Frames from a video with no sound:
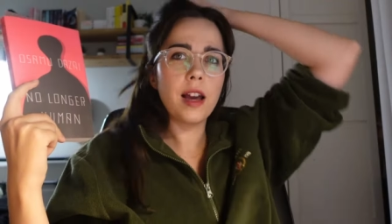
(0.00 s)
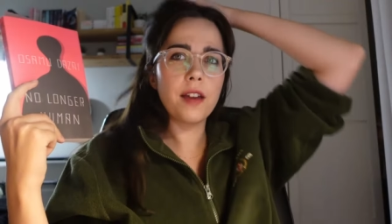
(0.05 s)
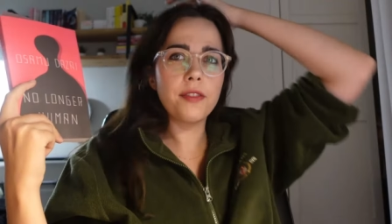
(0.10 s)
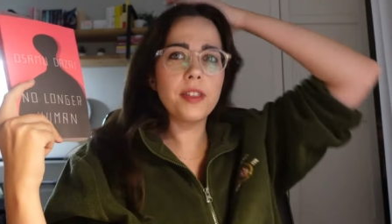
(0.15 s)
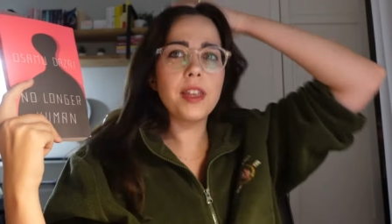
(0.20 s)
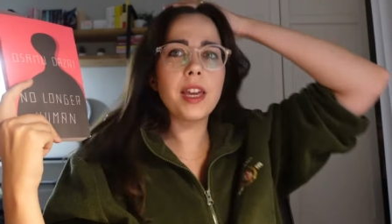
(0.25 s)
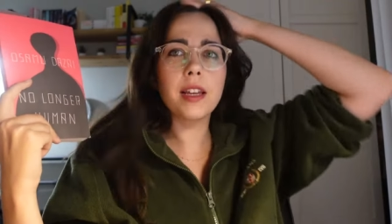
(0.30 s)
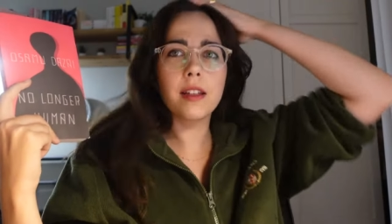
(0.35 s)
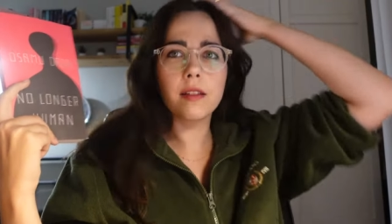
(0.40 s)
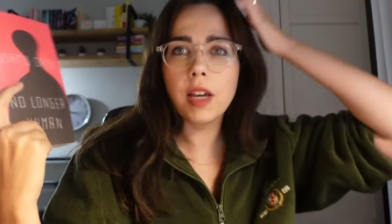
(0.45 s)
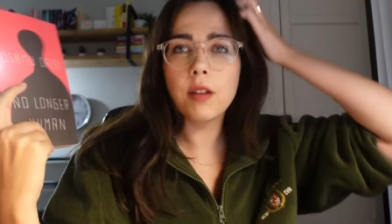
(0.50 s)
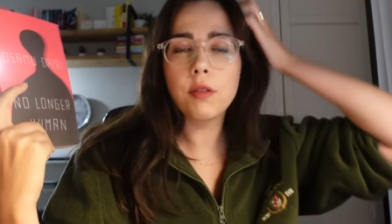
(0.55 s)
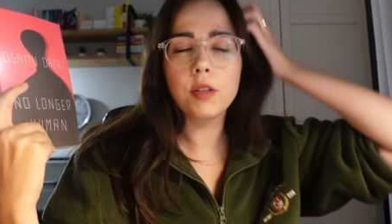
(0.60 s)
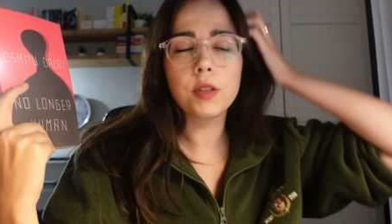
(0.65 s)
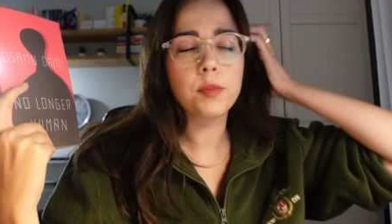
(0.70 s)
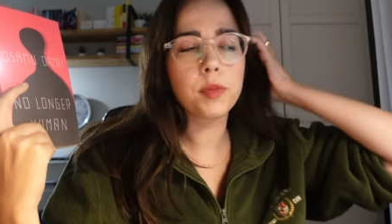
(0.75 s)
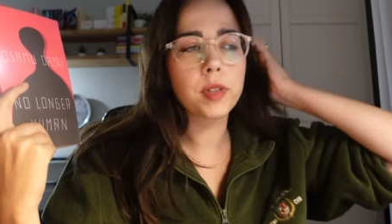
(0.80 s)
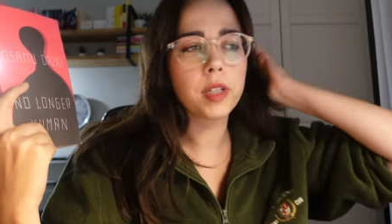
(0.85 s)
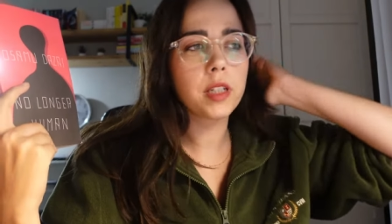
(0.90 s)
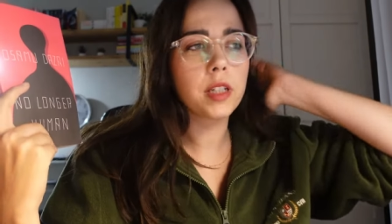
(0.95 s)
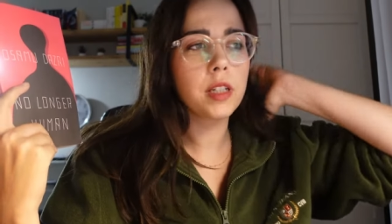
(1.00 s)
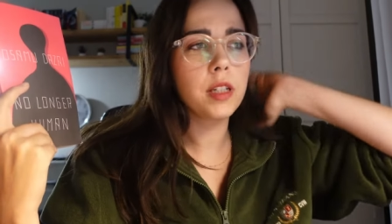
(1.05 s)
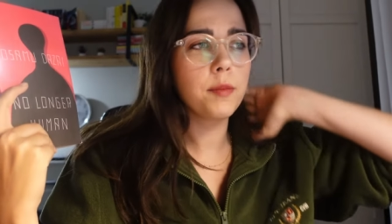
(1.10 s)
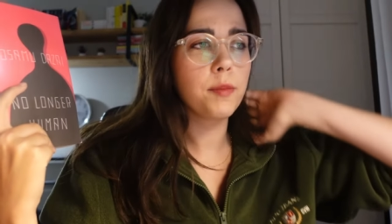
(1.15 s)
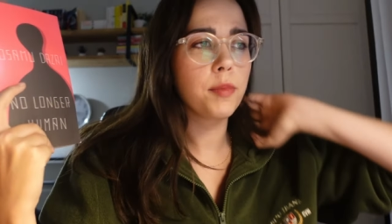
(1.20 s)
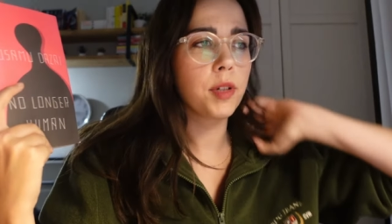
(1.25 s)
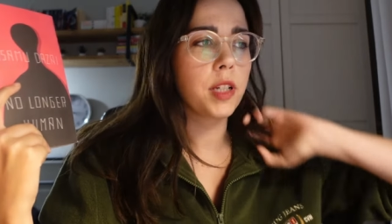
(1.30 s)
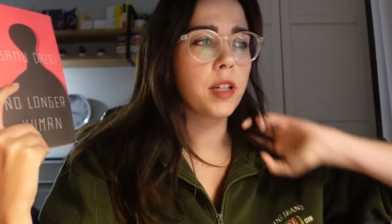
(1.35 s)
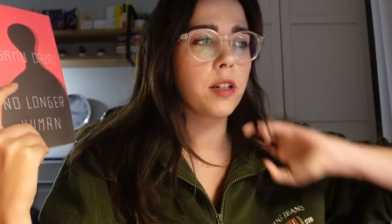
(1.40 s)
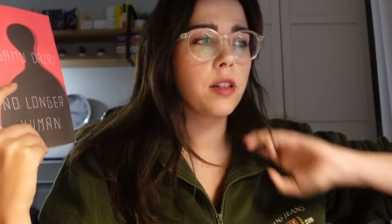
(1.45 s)
I feel like I was pretty
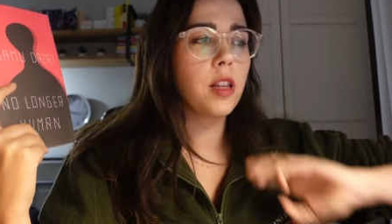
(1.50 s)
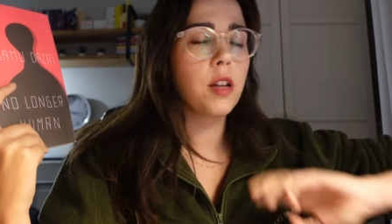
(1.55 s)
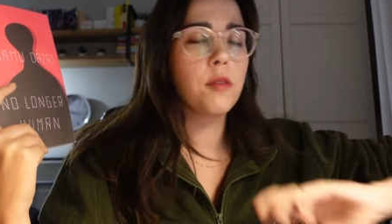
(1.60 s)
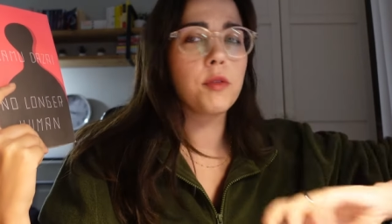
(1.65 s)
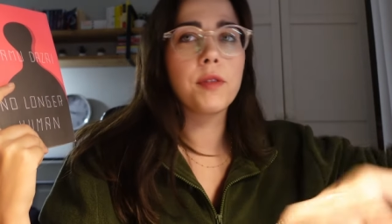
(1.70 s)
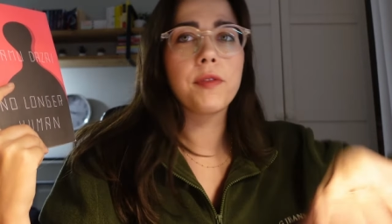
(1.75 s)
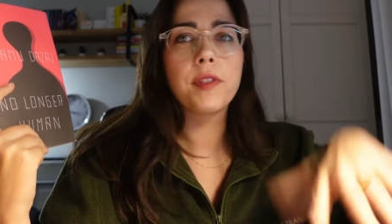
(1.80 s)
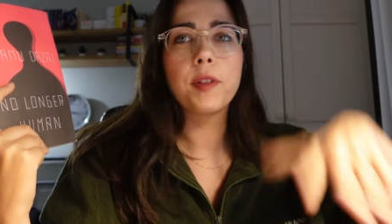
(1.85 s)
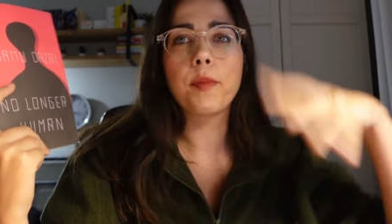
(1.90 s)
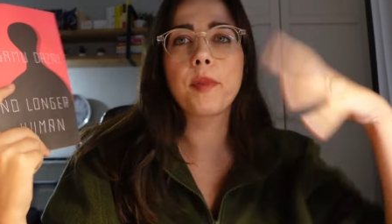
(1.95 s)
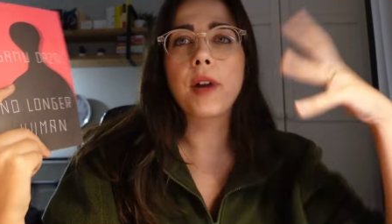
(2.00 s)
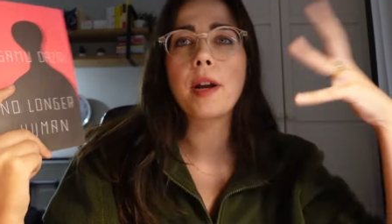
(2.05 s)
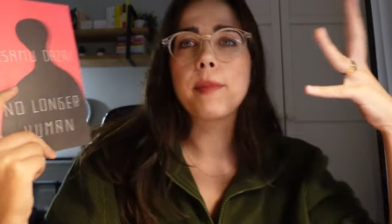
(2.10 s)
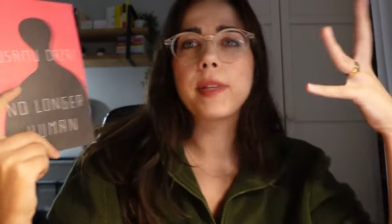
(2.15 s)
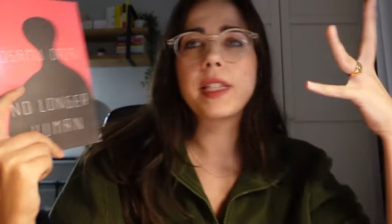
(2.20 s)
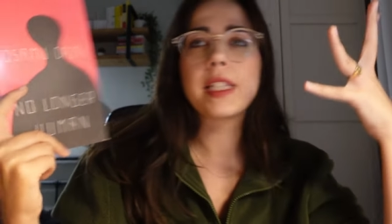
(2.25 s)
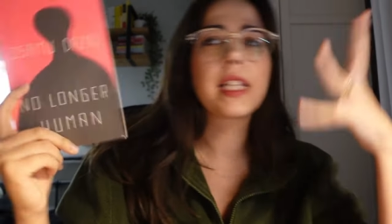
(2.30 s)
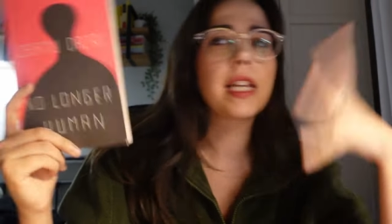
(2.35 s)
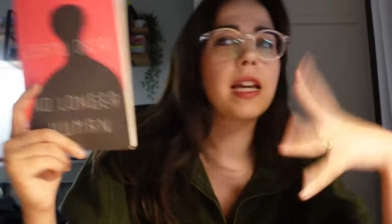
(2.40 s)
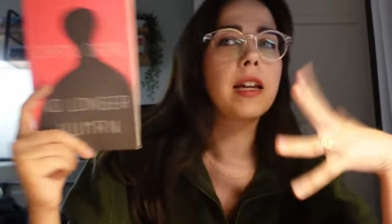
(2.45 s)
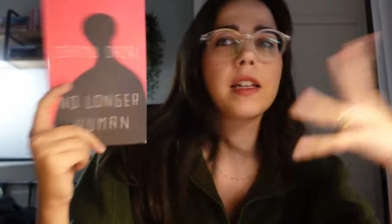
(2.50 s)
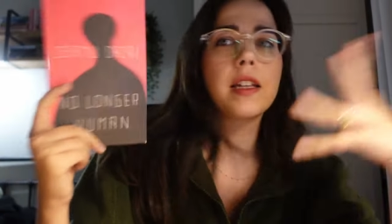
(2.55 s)
close with the premise here.